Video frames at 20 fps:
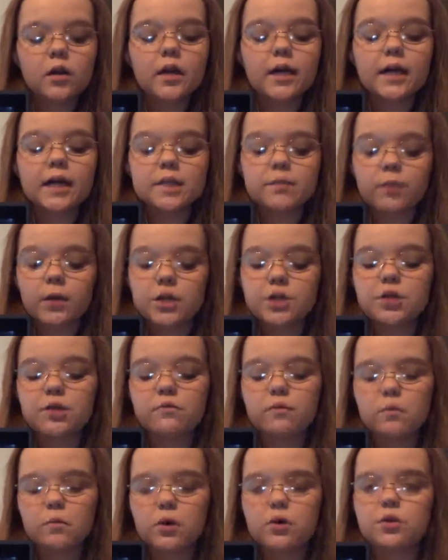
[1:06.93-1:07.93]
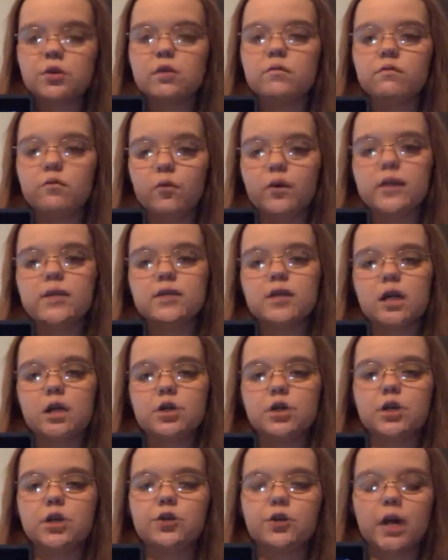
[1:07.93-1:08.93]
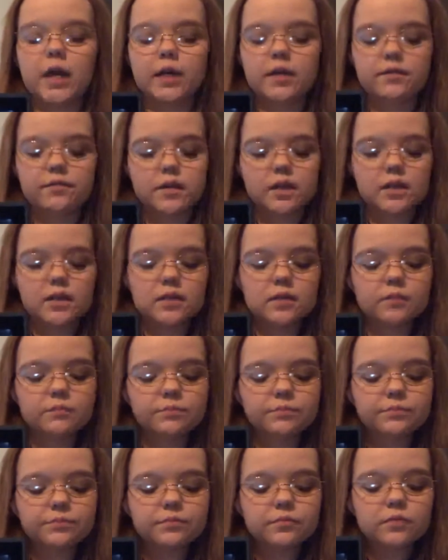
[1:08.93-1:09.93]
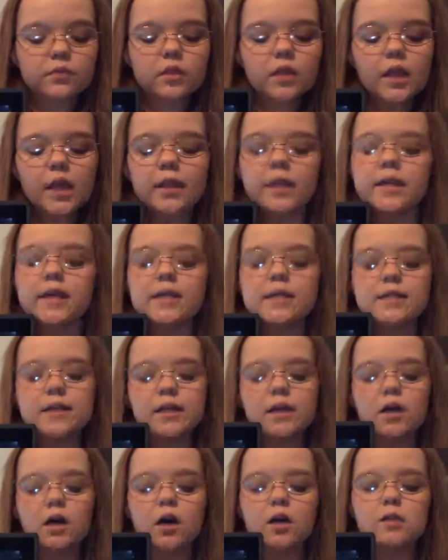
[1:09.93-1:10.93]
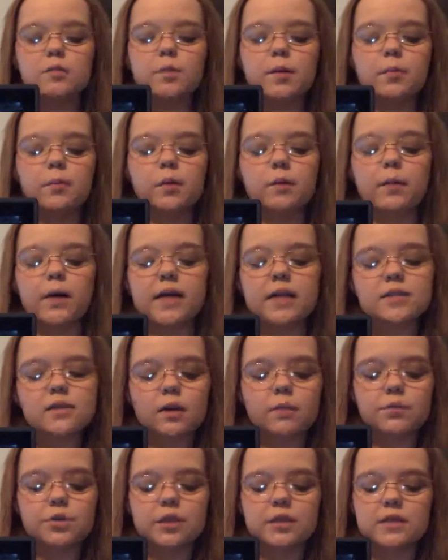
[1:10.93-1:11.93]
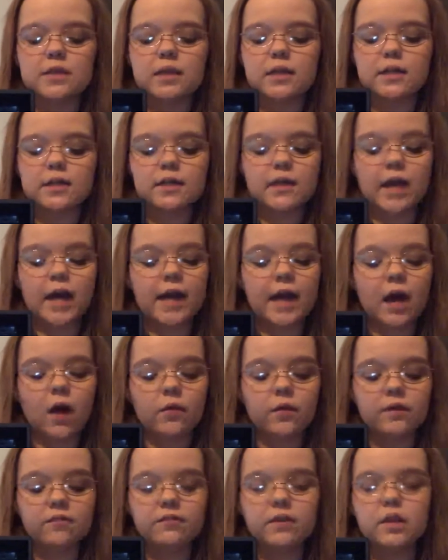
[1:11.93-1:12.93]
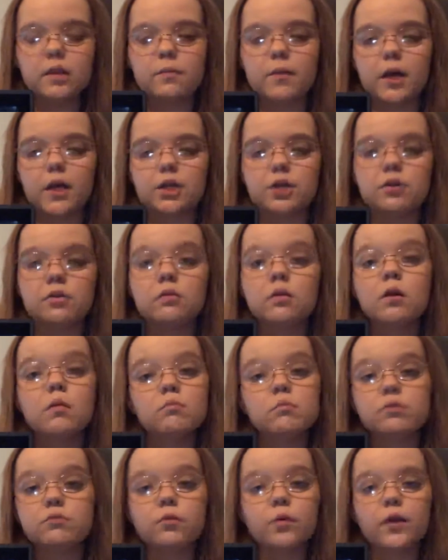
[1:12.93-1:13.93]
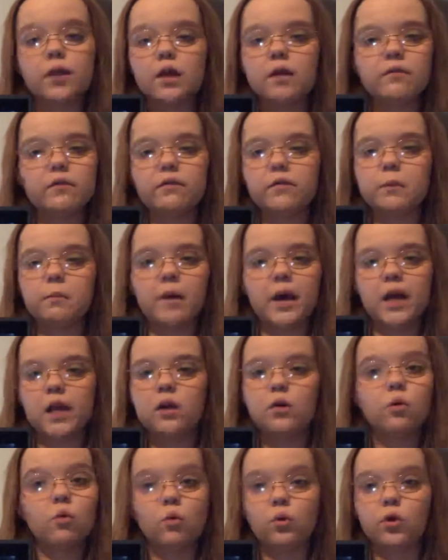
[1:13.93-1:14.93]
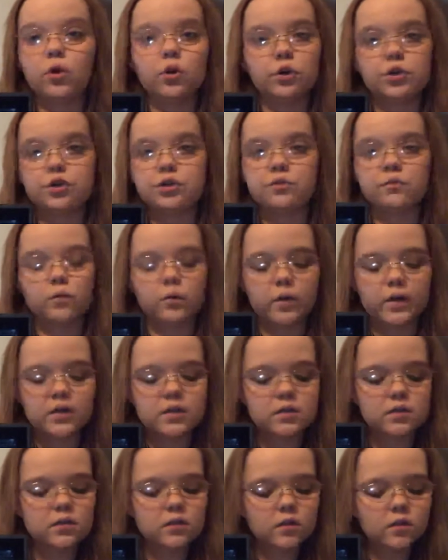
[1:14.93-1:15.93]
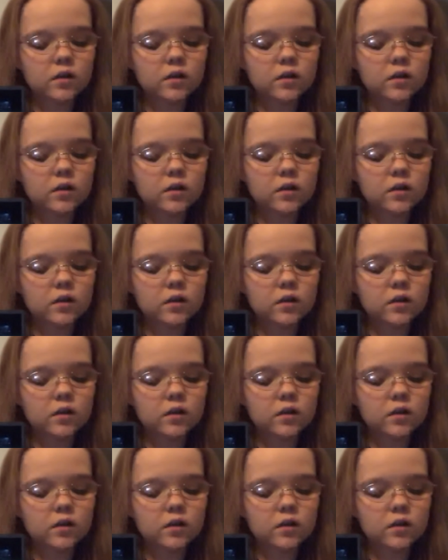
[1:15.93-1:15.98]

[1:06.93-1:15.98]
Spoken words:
expression of emotion, voice, touch, and attractiveness. And these can cause people to make assumptions and decide how they feel about you before they've even met or heard your voice.